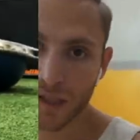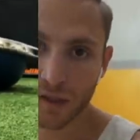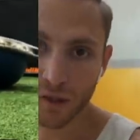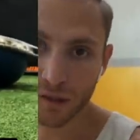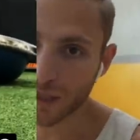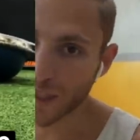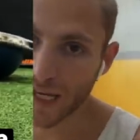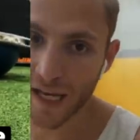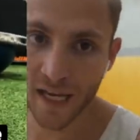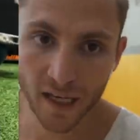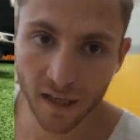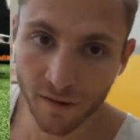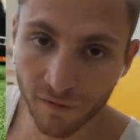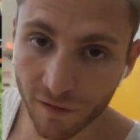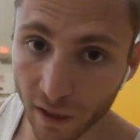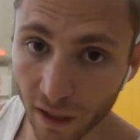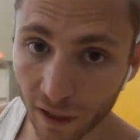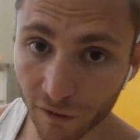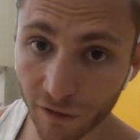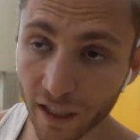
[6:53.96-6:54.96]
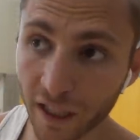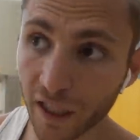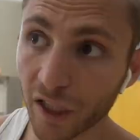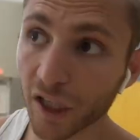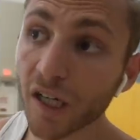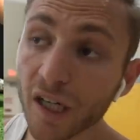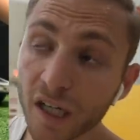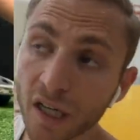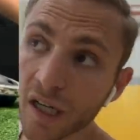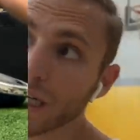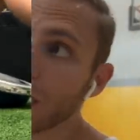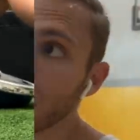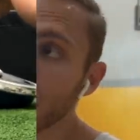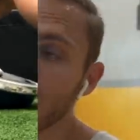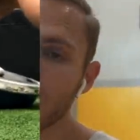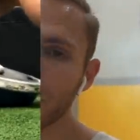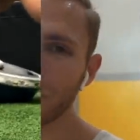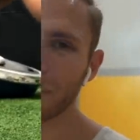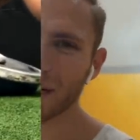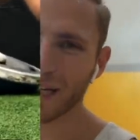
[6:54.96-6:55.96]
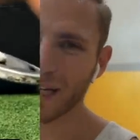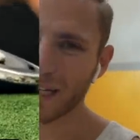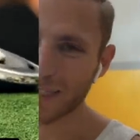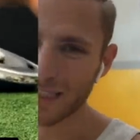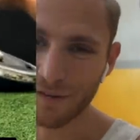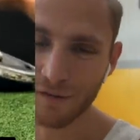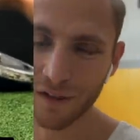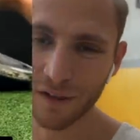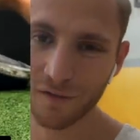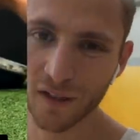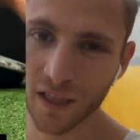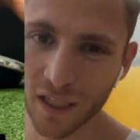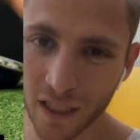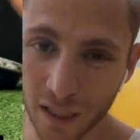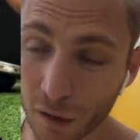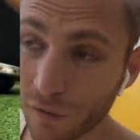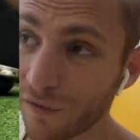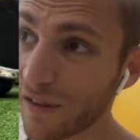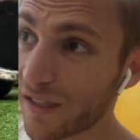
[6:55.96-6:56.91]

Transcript: so today, feeling really good, but uh, definitely feeling a little